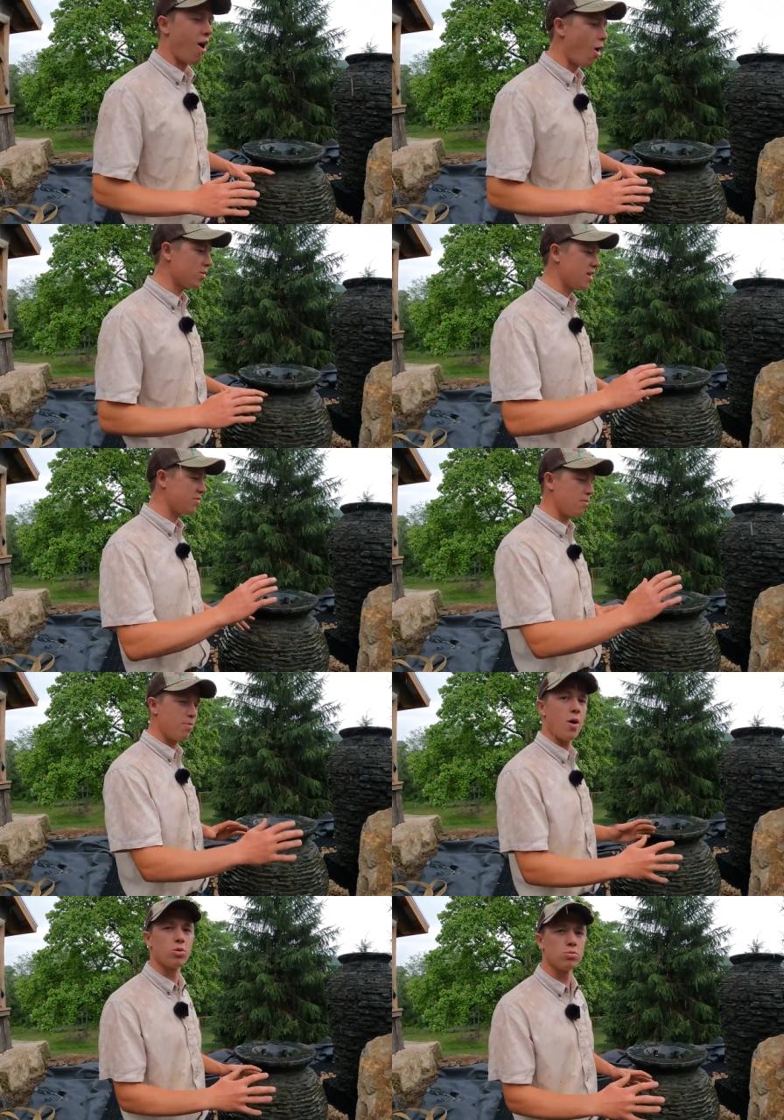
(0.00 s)
I almost have to
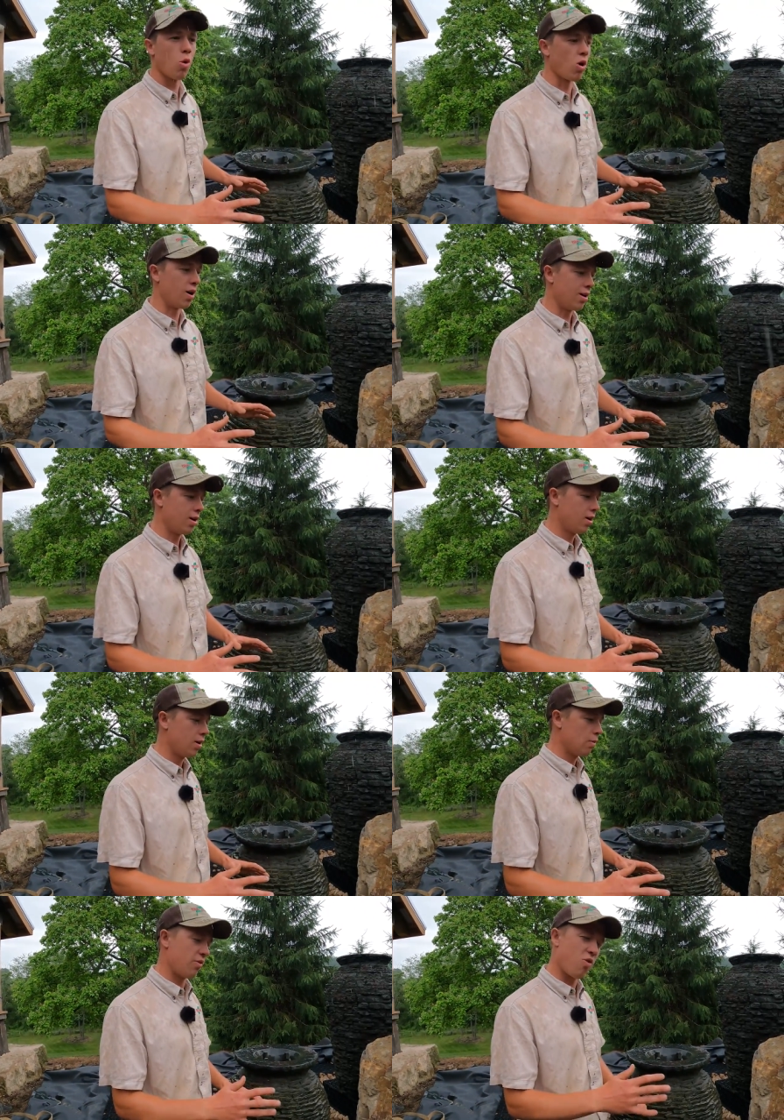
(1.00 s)
build more
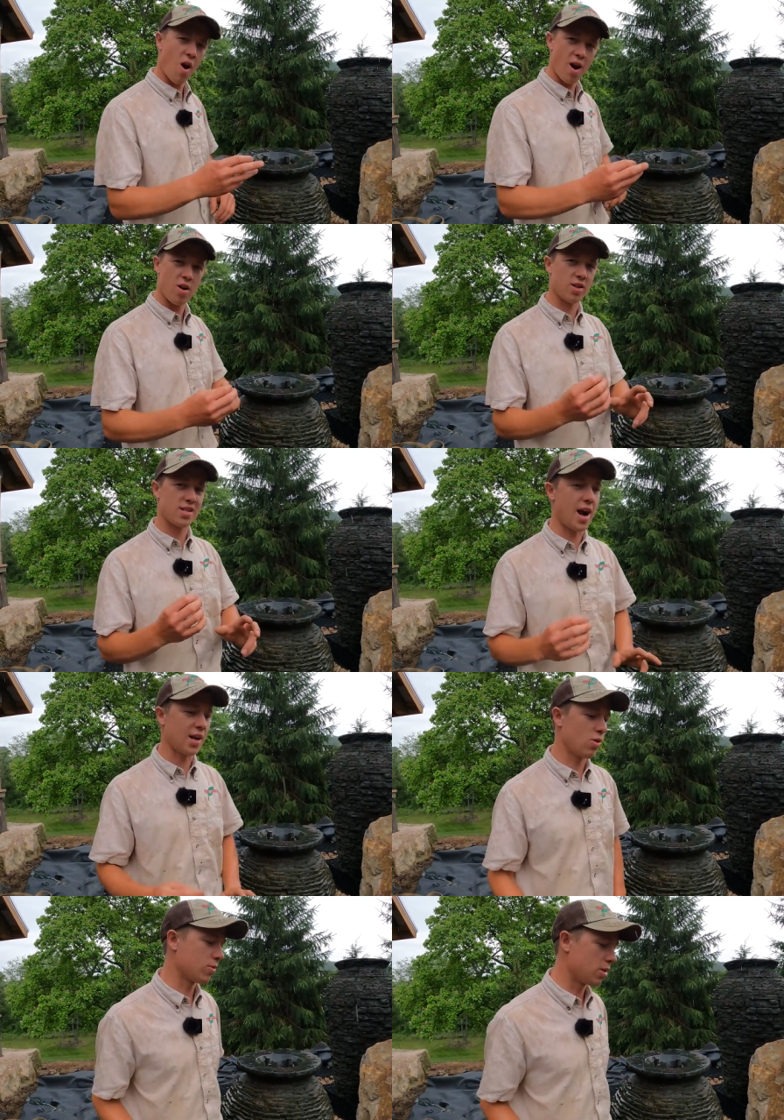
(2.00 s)
before I know
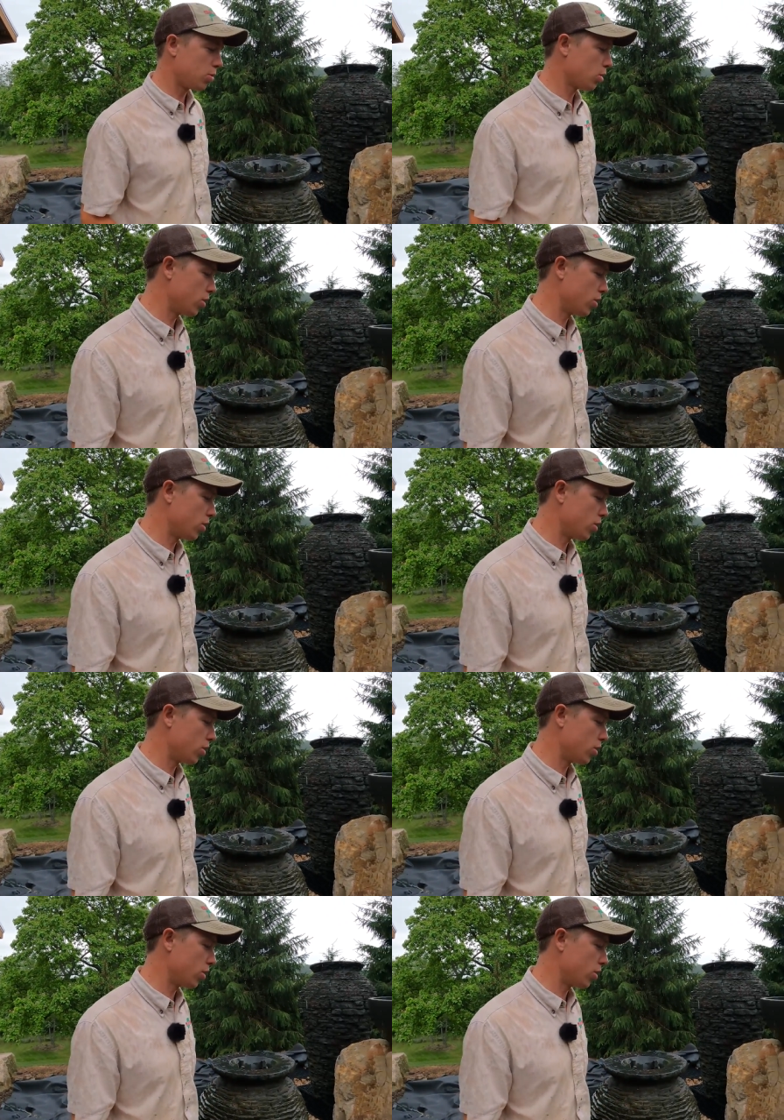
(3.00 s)
exactly where I'm gonna put